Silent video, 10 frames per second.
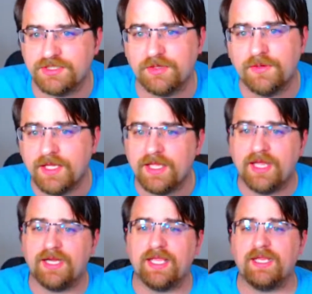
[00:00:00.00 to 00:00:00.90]
So
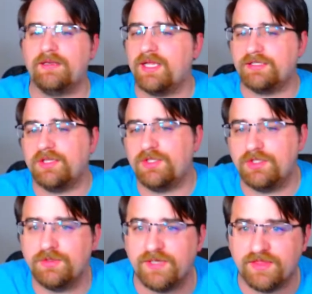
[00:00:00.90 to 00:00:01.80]
again, not telling
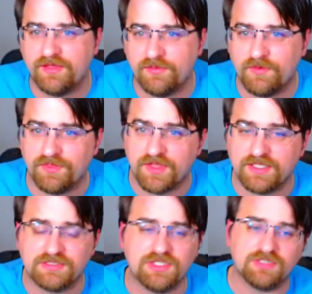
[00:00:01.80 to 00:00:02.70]
you to do anything with
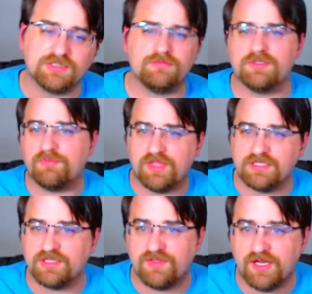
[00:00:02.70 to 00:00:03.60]
this, just some
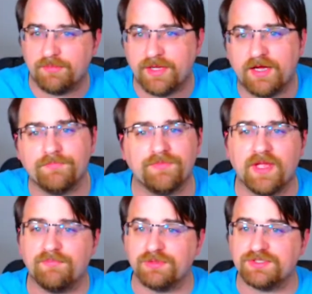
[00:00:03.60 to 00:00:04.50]
things to think about.
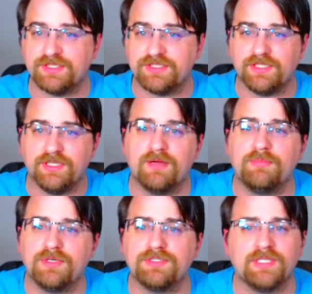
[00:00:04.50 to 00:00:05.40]
I presented the
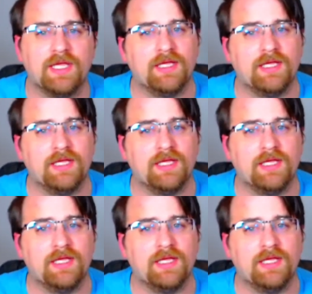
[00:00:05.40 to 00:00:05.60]
numbers.